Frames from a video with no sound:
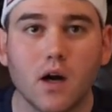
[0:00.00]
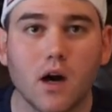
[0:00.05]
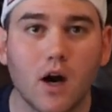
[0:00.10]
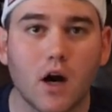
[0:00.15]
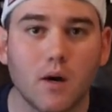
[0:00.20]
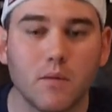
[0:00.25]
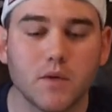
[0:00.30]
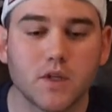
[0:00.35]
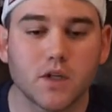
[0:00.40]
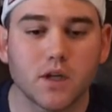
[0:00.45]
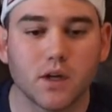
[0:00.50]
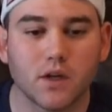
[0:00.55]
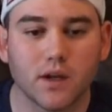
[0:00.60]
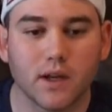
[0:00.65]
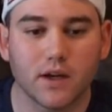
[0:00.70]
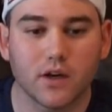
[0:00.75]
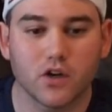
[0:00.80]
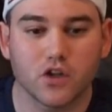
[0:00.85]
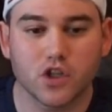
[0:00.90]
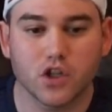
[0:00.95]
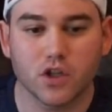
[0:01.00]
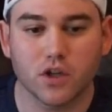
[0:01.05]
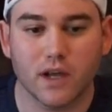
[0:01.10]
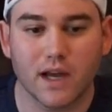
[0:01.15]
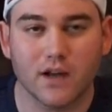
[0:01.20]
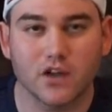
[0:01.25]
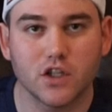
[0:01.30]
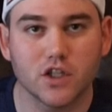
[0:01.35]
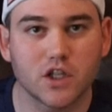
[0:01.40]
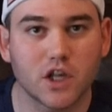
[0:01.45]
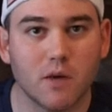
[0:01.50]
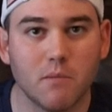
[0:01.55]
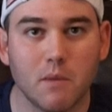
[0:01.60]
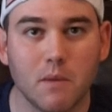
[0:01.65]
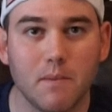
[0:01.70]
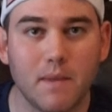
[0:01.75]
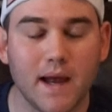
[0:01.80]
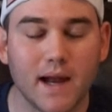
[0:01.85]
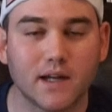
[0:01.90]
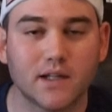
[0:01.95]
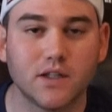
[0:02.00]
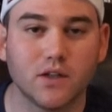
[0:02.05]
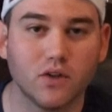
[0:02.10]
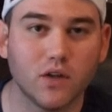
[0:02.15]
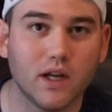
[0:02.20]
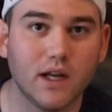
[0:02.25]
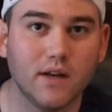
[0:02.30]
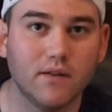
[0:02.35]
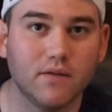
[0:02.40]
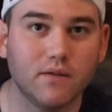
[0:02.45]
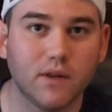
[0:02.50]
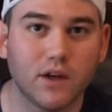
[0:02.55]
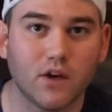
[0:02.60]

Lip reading: I'm just going to let her chill out. She's coming back to life.